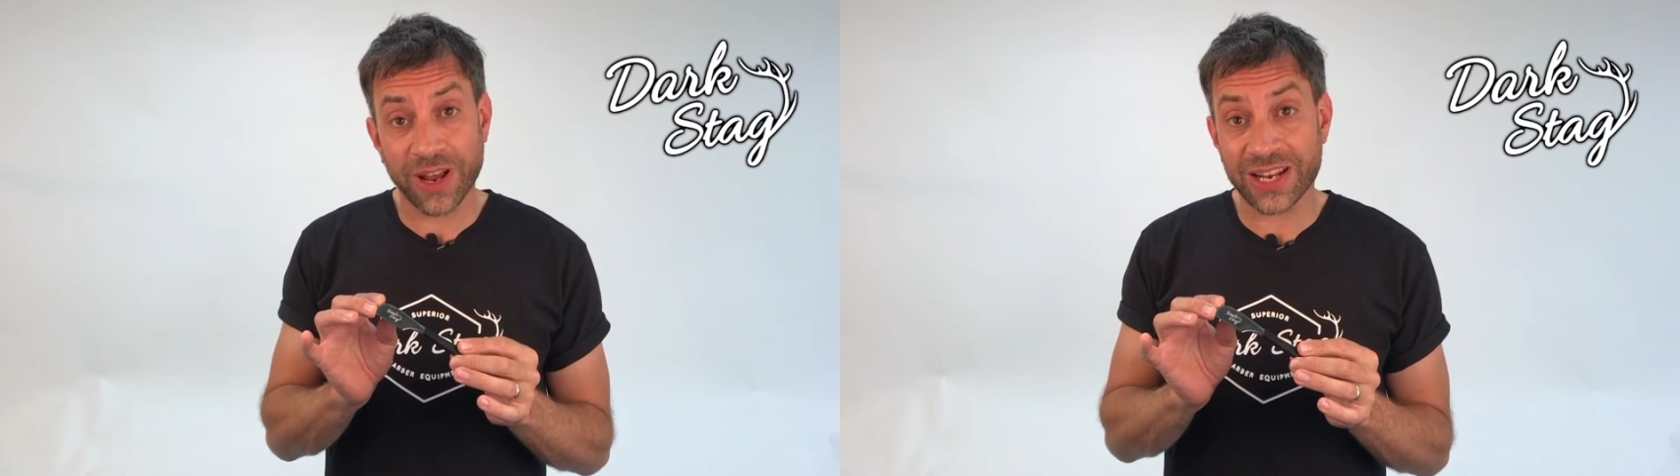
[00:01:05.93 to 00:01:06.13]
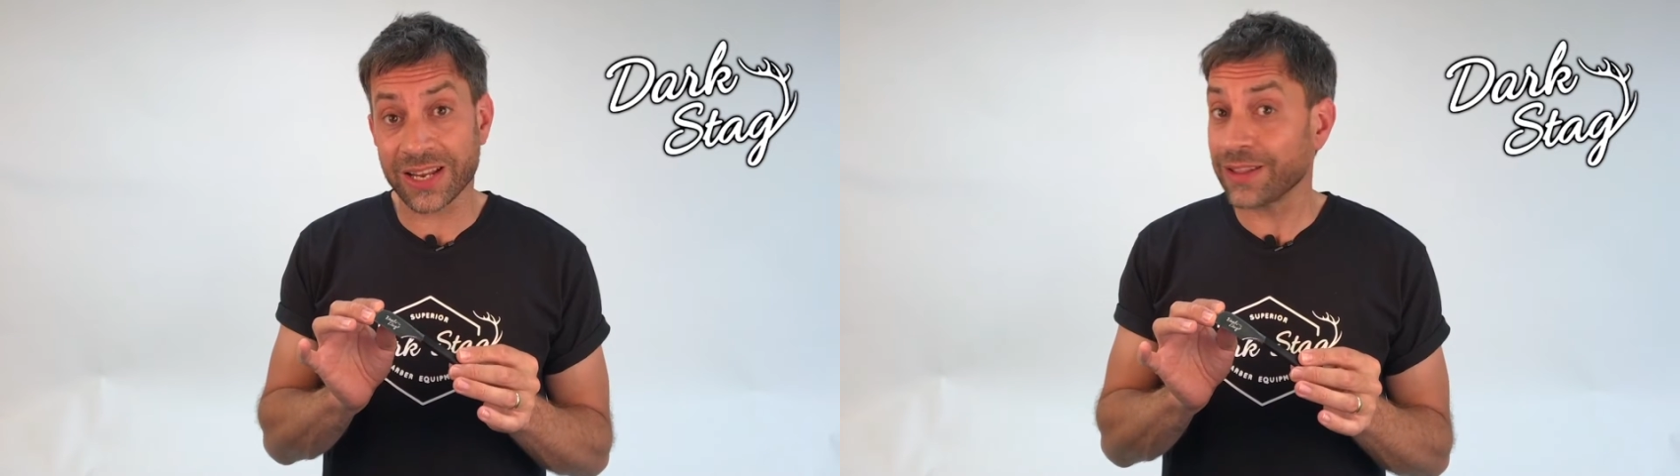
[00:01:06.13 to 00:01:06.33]

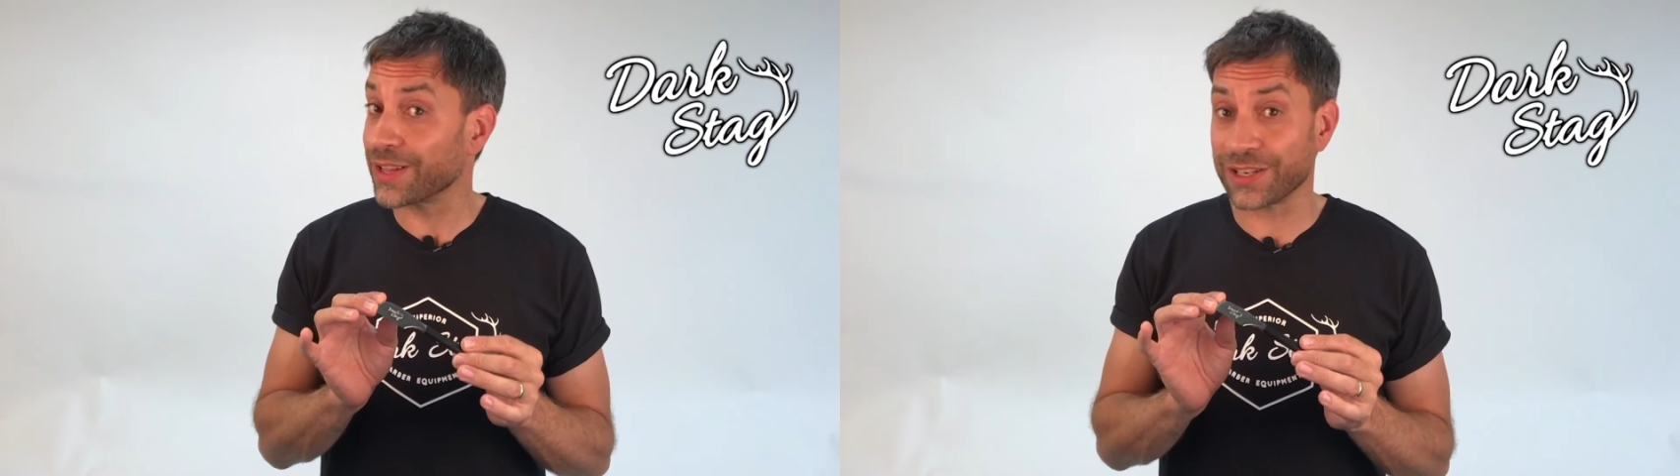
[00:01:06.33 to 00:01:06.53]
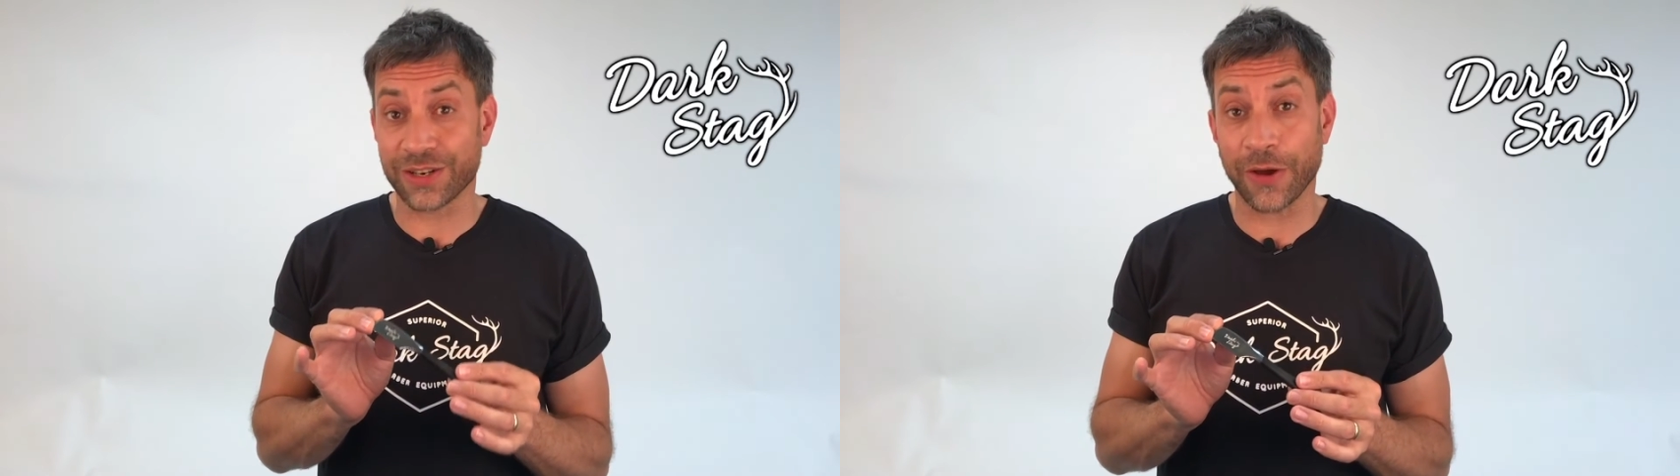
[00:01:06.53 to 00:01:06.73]
ready,
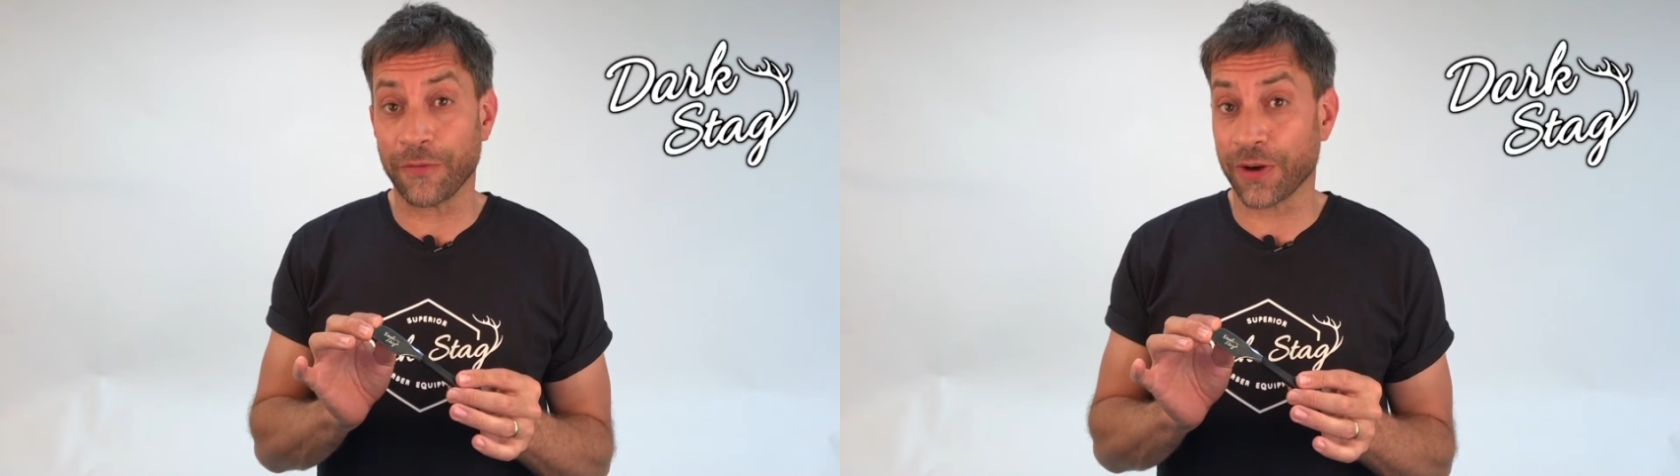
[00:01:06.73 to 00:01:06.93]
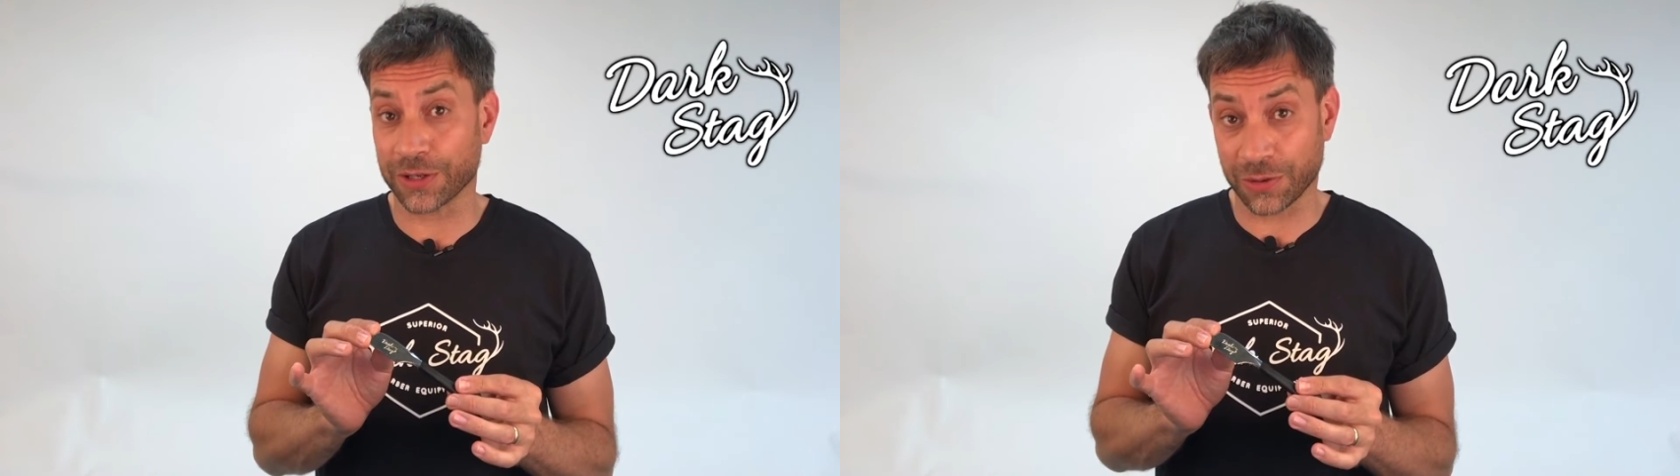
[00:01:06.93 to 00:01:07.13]
there's no
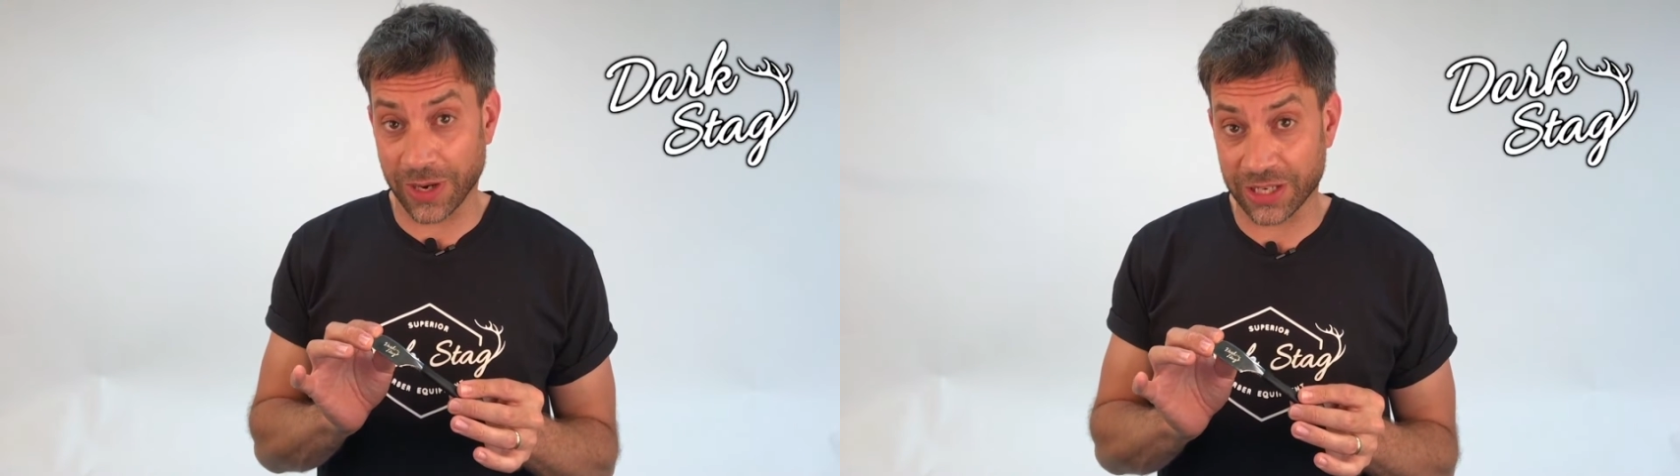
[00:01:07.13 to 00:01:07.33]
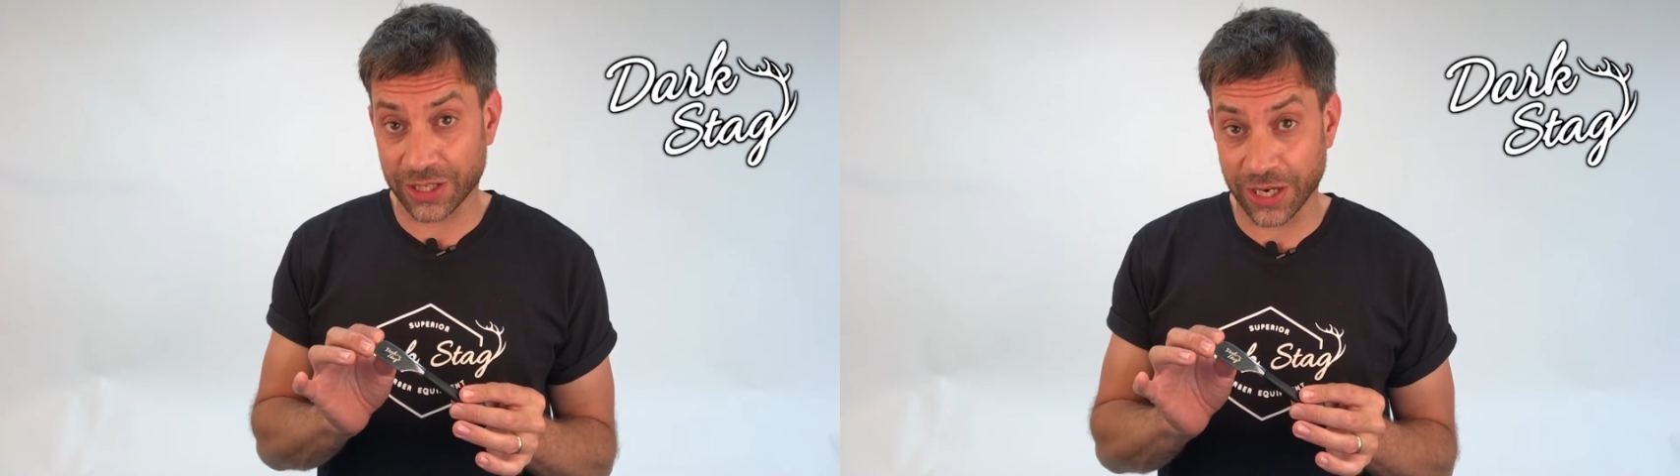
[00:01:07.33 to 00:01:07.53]
faster
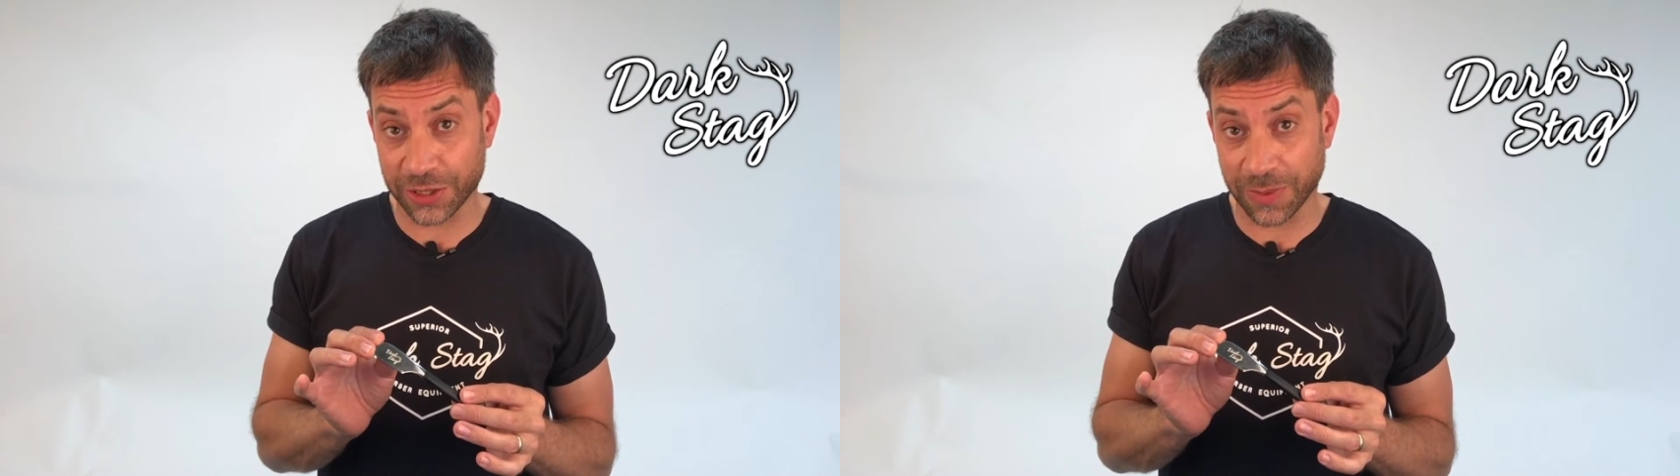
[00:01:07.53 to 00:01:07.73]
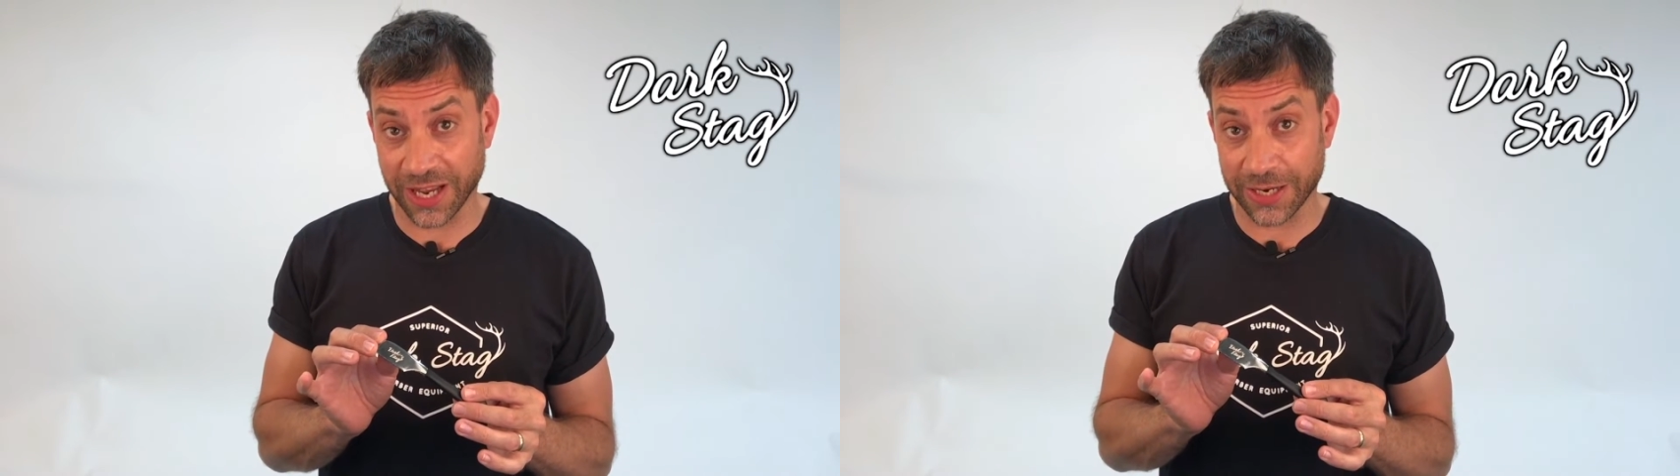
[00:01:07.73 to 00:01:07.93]
way to
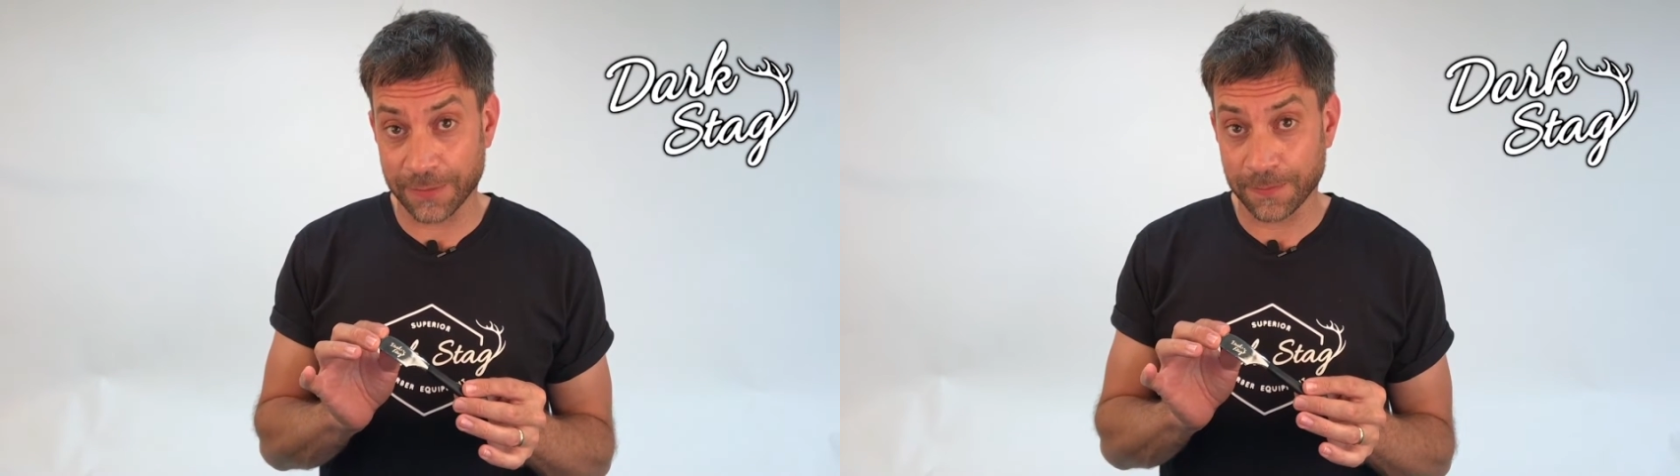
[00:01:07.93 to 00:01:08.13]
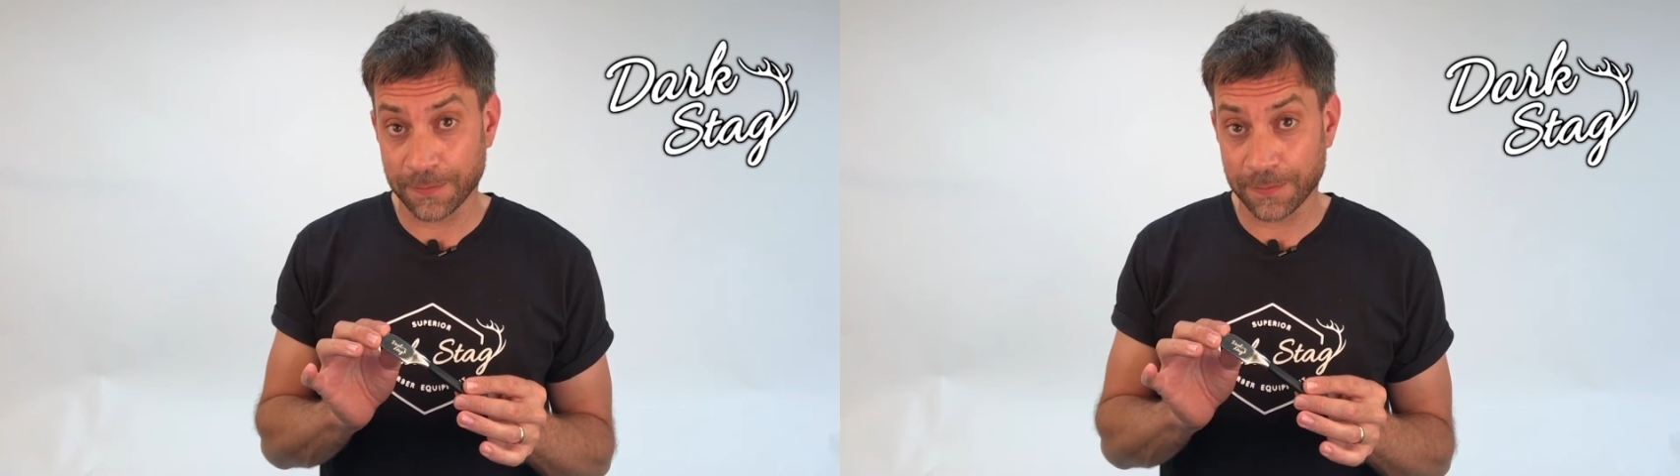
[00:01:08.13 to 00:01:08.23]
change a blade.